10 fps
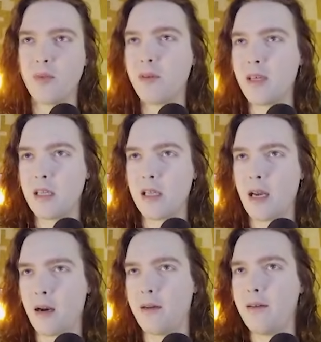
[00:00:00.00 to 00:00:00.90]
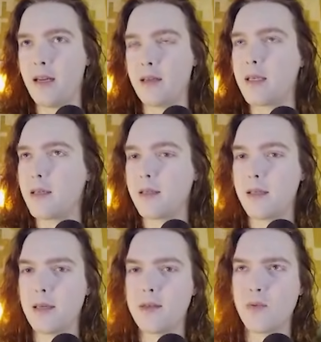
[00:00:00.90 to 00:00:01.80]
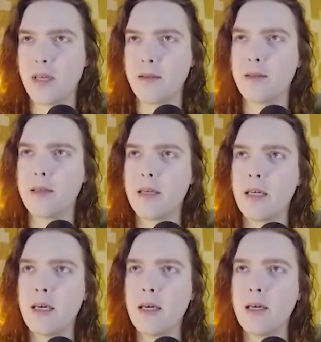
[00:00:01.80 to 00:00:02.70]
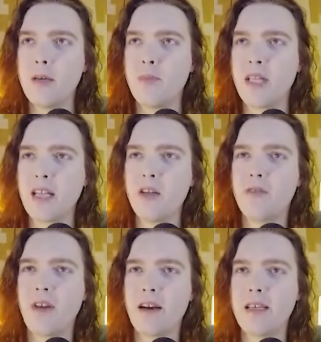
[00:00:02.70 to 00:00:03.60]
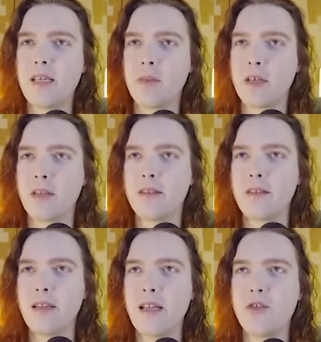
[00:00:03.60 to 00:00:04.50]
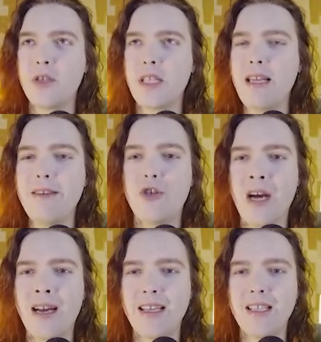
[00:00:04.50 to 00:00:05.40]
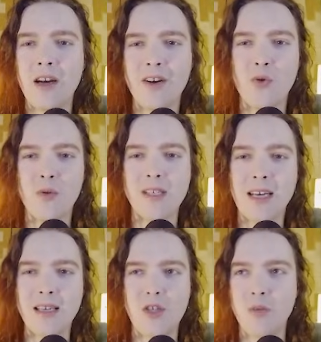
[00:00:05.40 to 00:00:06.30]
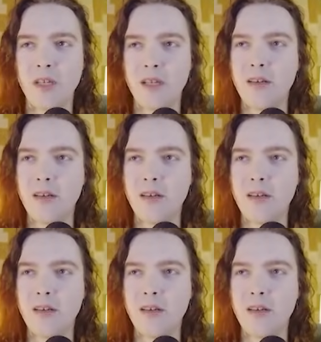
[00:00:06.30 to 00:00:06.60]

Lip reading: it is there. It exists. It's real. But they look very similar. It's just that he's giant. He's not a normal-sized human.